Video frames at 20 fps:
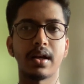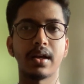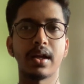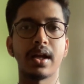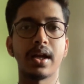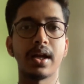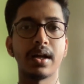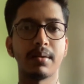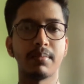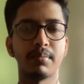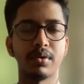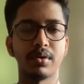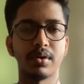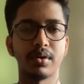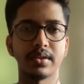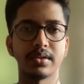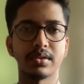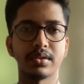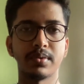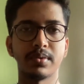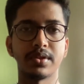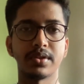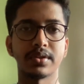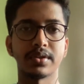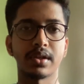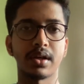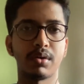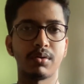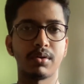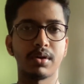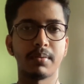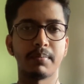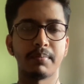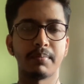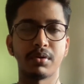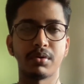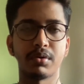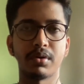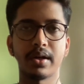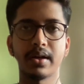and AWS, which is cloud
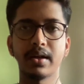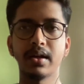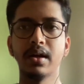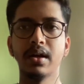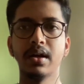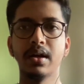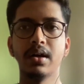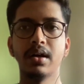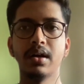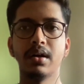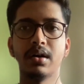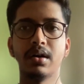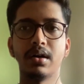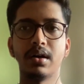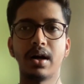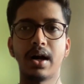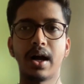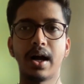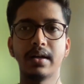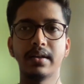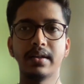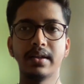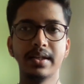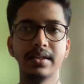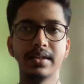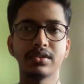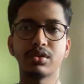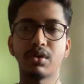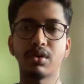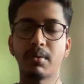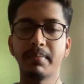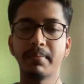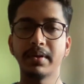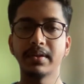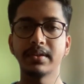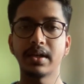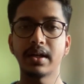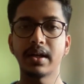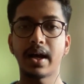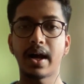computing. And these
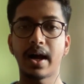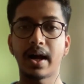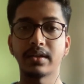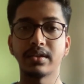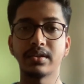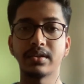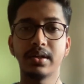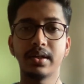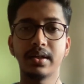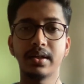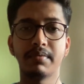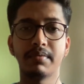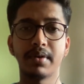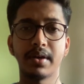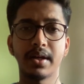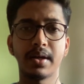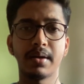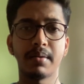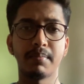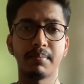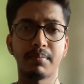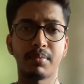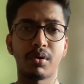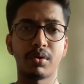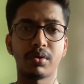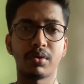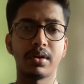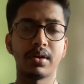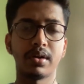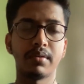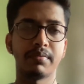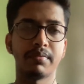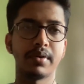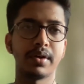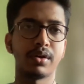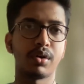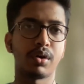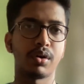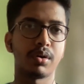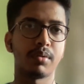topics are actually very important if we
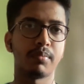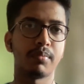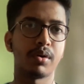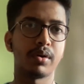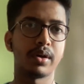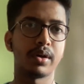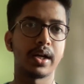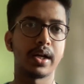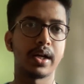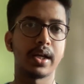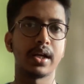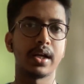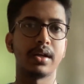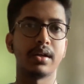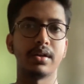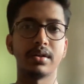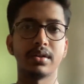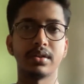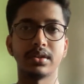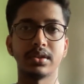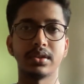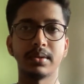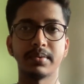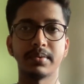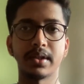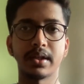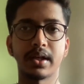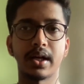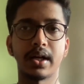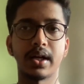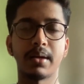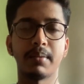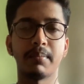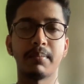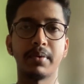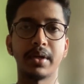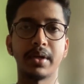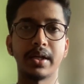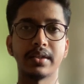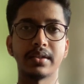talk about getting internships and getting
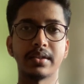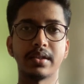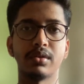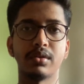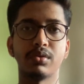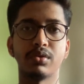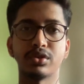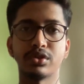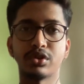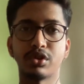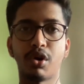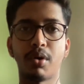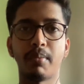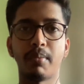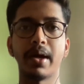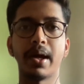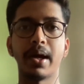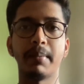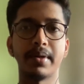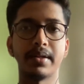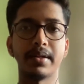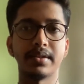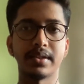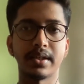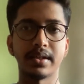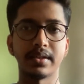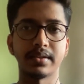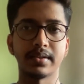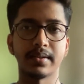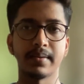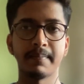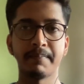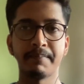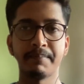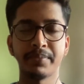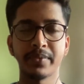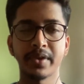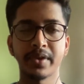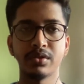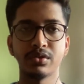placed in those top MNCs.
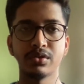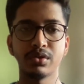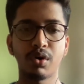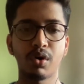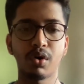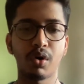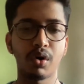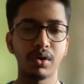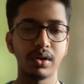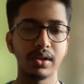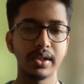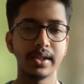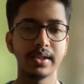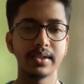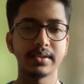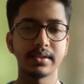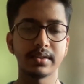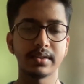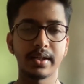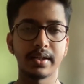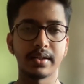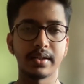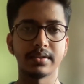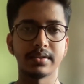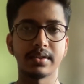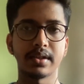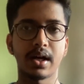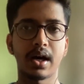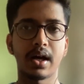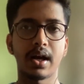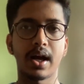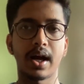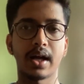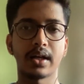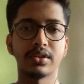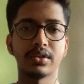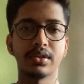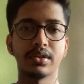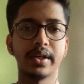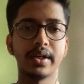So all these things are
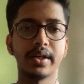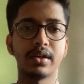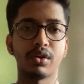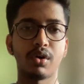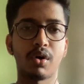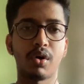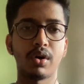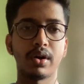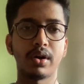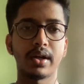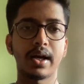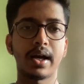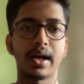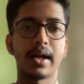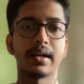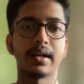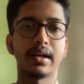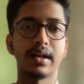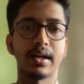actually taught at